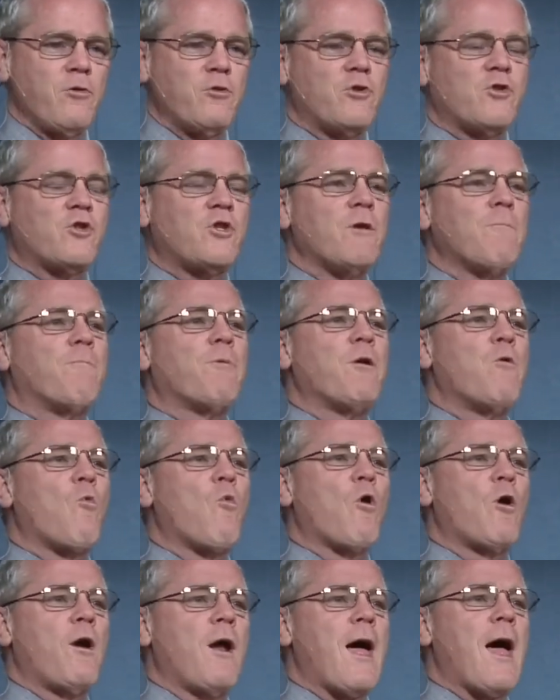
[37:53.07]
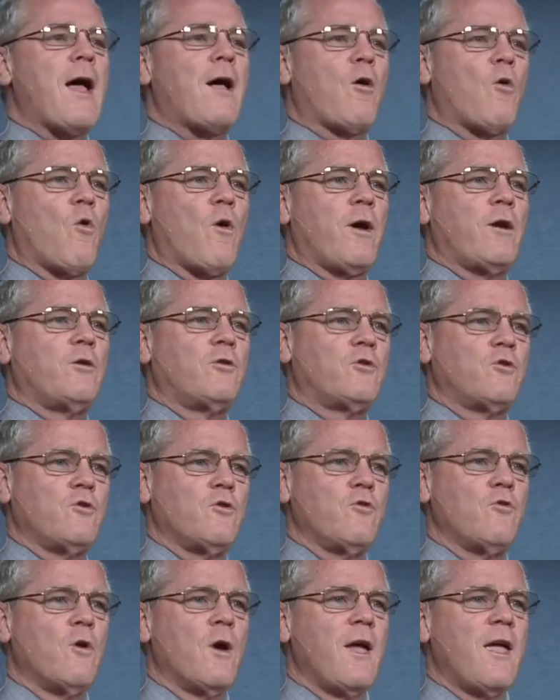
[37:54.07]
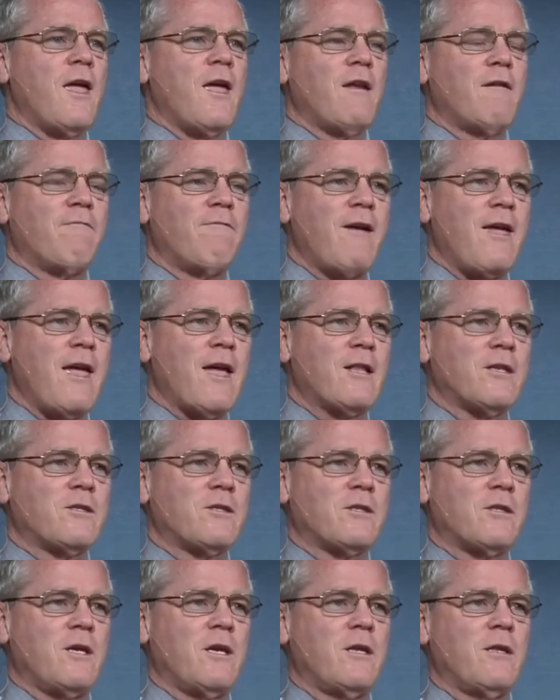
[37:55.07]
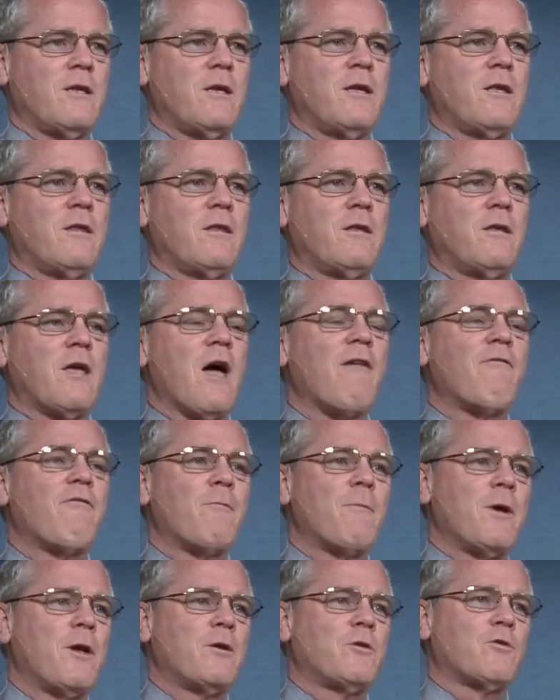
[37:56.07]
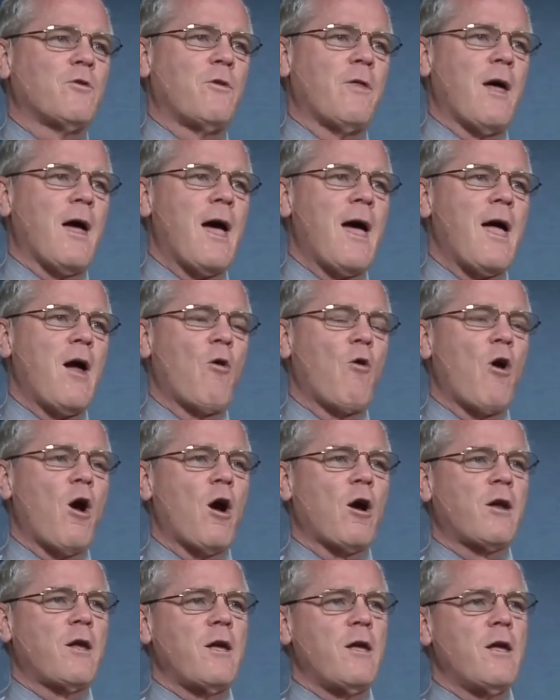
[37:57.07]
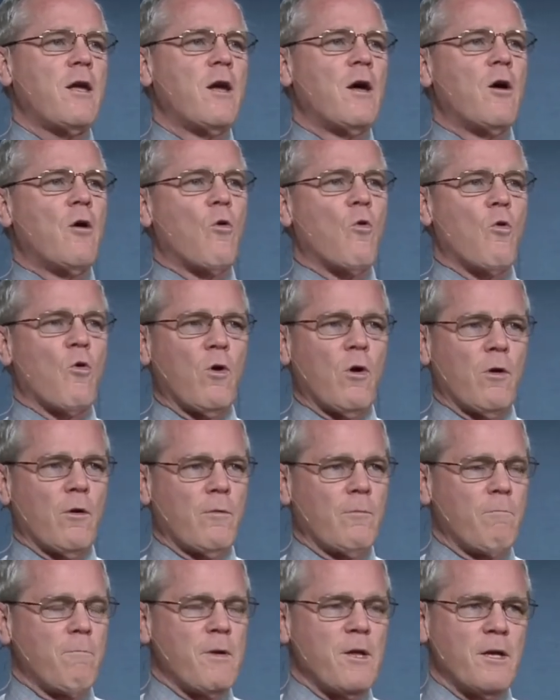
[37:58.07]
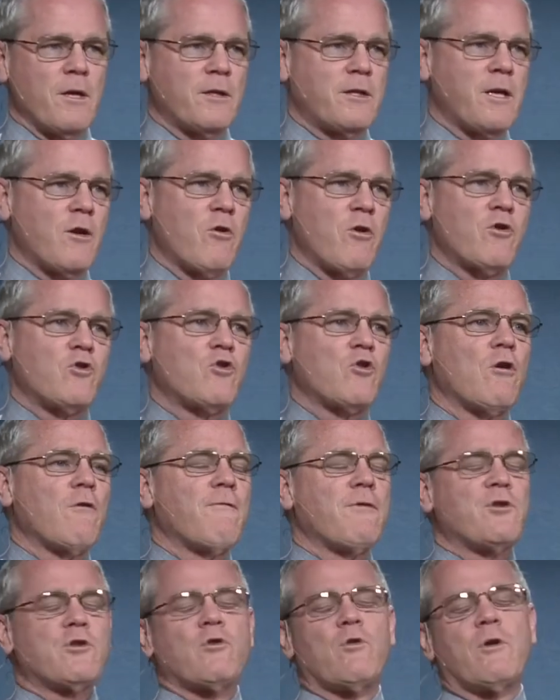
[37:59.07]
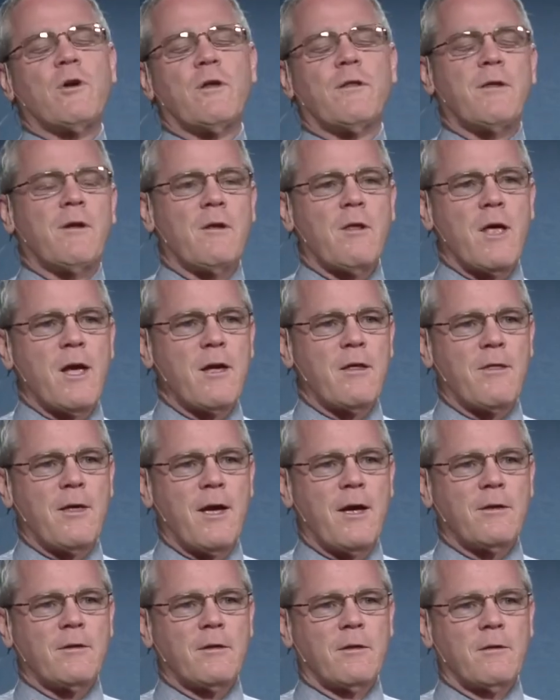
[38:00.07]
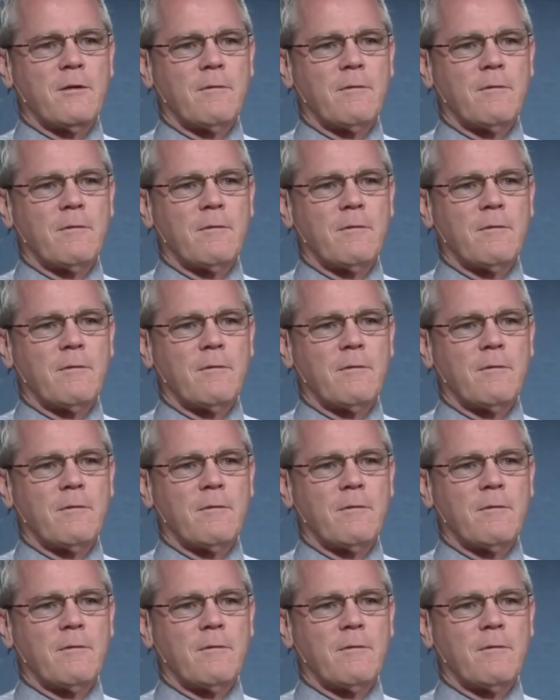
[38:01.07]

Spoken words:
simply were not going to advance in government or the hierarchy or military service or anything like that.